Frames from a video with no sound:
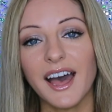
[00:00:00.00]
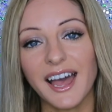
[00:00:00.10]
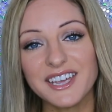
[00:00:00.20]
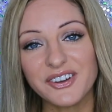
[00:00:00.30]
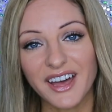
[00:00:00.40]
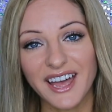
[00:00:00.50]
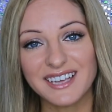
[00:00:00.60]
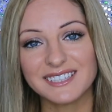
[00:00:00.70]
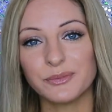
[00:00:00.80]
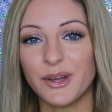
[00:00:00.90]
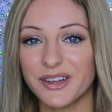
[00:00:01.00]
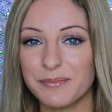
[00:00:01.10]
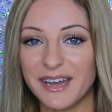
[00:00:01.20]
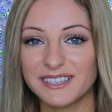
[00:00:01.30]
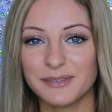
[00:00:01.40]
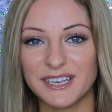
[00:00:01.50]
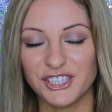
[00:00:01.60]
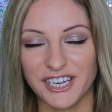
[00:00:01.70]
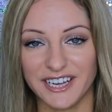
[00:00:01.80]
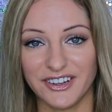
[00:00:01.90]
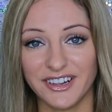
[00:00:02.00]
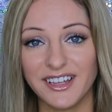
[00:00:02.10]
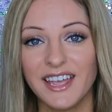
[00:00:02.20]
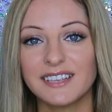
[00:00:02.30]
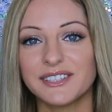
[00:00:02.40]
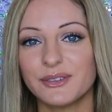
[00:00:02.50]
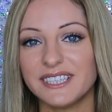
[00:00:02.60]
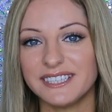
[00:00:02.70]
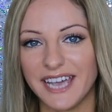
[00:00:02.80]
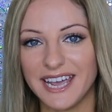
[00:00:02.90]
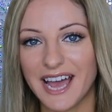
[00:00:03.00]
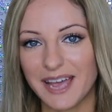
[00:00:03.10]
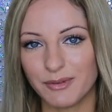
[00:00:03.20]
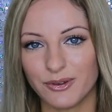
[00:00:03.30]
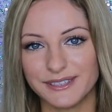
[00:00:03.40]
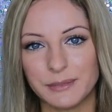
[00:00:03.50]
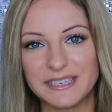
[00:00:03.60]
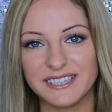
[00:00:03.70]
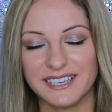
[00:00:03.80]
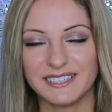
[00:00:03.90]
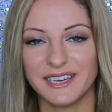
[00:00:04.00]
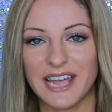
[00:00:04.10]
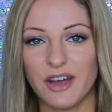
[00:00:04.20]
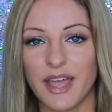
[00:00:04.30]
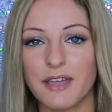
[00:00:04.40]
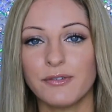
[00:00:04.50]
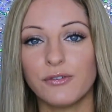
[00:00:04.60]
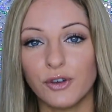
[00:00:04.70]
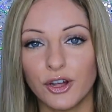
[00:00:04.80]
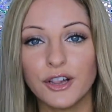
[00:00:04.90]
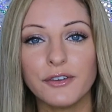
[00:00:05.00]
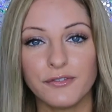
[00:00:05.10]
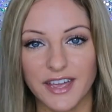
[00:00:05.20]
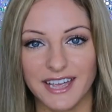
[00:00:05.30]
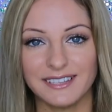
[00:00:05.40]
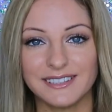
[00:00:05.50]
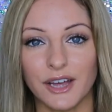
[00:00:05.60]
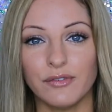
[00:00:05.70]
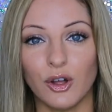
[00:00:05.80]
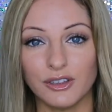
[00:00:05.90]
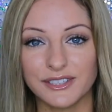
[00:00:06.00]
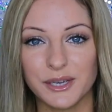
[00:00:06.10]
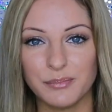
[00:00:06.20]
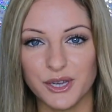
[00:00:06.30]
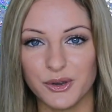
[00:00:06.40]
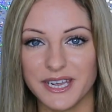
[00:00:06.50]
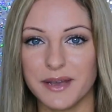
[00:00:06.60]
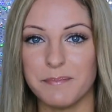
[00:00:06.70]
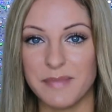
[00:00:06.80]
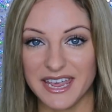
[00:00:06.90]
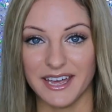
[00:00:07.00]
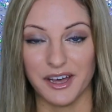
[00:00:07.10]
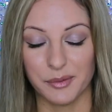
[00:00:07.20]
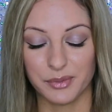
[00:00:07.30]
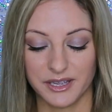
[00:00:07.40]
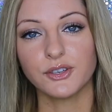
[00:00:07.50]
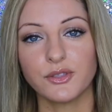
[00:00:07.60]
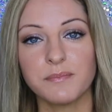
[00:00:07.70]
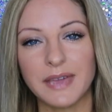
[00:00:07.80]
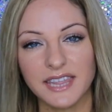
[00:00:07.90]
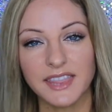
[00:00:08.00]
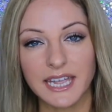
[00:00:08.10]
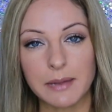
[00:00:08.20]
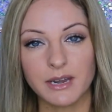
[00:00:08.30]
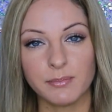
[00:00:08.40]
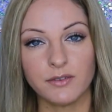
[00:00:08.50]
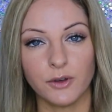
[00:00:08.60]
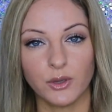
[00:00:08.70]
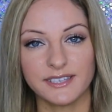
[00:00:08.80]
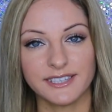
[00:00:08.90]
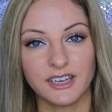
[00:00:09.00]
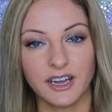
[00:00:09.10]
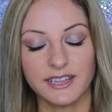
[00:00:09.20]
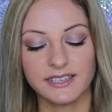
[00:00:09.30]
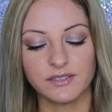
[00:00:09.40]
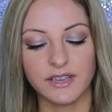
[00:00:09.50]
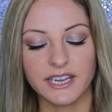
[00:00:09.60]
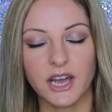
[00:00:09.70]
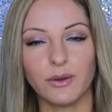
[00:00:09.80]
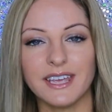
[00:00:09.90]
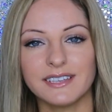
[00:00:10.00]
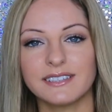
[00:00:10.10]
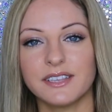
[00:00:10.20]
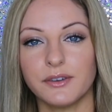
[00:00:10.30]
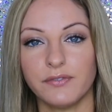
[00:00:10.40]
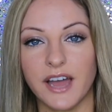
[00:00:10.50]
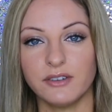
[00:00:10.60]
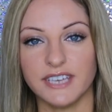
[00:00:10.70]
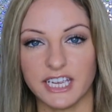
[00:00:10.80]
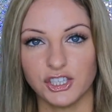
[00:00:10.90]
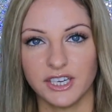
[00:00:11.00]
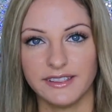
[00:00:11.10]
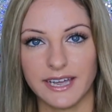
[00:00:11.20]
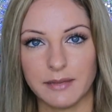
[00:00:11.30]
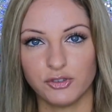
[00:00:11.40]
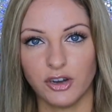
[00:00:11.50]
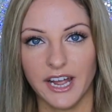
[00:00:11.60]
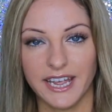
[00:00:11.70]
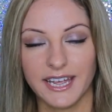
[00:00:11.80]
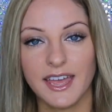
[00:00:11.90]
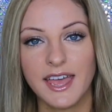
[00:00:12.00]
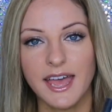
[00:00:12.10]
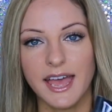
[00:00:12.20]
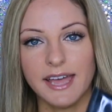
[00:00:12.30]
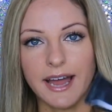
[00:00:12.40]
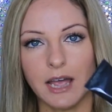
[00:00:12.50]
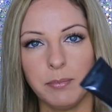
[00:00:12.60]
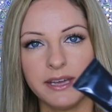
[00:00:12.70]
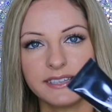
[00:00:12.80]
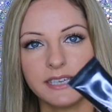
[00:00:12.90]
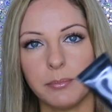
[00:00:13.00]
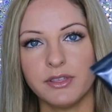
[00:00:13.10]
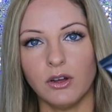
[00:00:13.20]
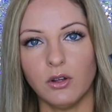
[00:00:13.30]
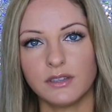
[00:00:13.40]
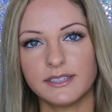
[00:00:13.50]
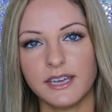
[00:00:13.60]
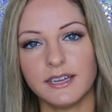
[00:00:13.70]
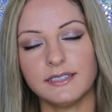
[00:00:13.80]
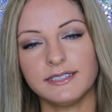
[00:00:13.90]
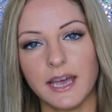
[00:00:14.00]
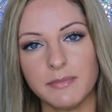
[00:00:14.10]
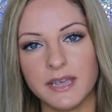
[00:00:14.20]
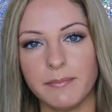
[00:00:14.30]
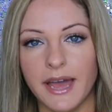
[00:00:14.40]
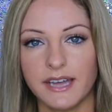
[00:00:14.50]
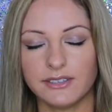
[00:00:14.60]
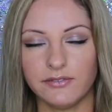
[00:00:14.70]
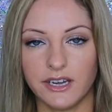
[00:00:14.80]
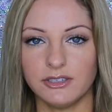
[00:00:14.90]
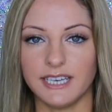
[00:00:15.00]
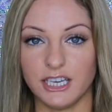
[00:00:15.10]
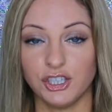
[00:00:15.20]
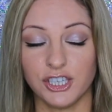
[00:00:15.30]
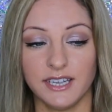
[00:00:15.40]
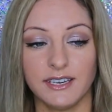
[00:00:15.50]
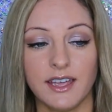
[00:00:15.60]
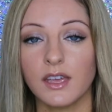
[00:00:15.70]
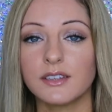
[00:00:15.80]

Hi you guys, welcome back to my channel. So today I'm going to be testing out a full face of Ulta Beauty makeup. So the main thing I'm going to be focusing on in this video is the foundation that I'm trying, and I picked up the Ulta Demi Matte Foundation.